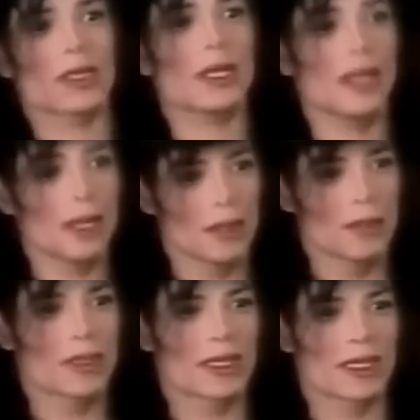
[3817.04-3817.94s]
or
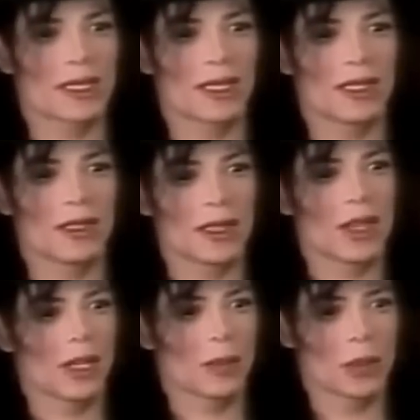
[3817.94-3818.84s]
clubs you know, they
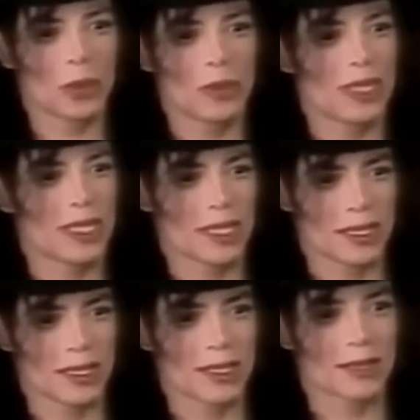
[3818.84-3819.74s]
call them groupies. The
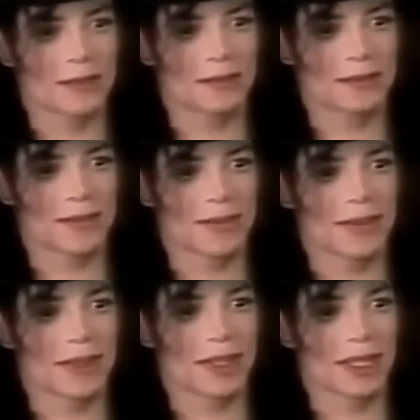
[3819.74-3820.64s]
groupies, mm-hmm.
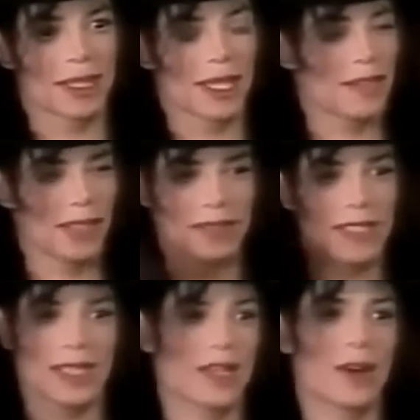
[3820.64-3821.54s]
I've lived
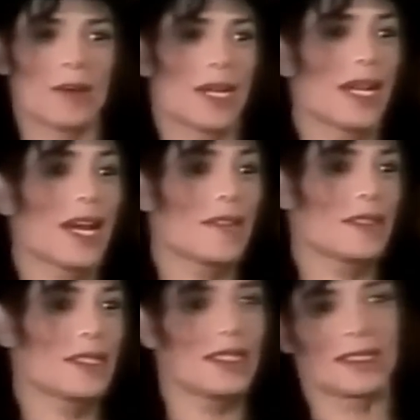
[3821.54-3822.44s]
in that all my life. You
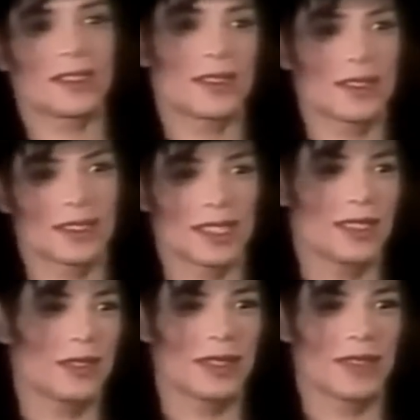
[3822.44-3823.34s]
see these girls, they
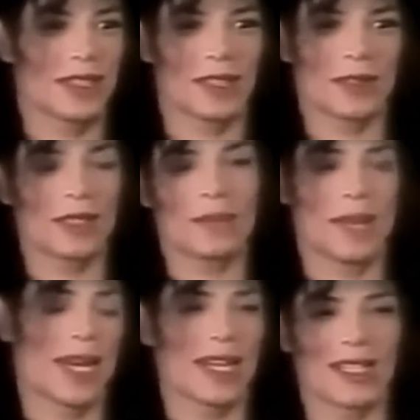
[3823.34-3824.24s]
do everything with the
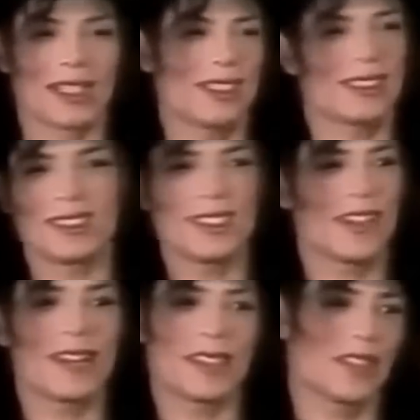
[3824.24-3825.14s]
band and the, you know,
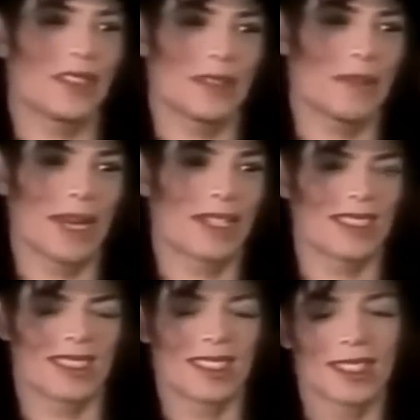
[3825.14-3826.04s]
everything you can
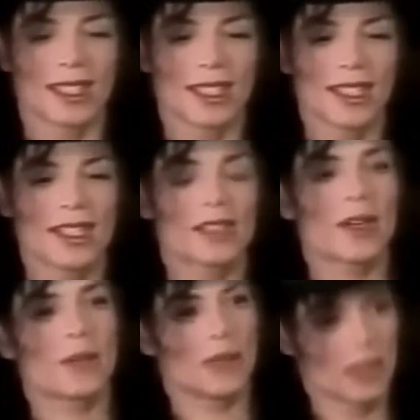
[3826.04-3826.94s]
imagine. So
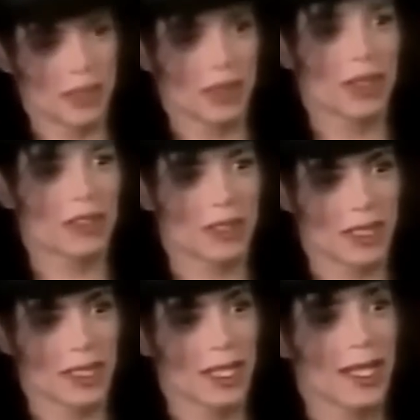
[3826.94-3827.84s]
I wrote a song called
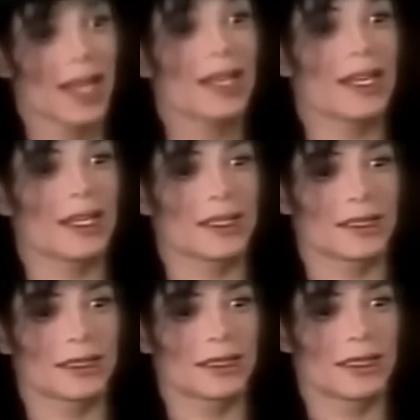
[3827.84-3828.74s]
Dirty Diana.
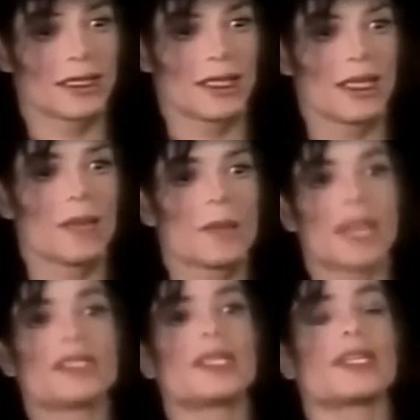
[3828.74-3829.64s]
But I
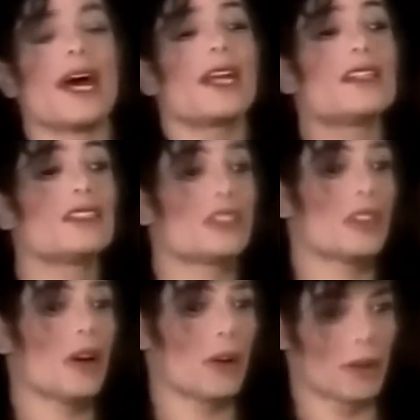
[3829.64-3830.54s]
took it out of the
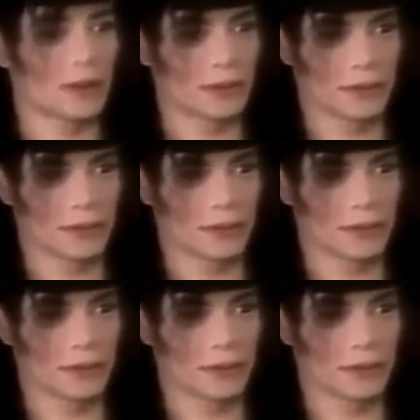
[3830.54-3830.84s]
show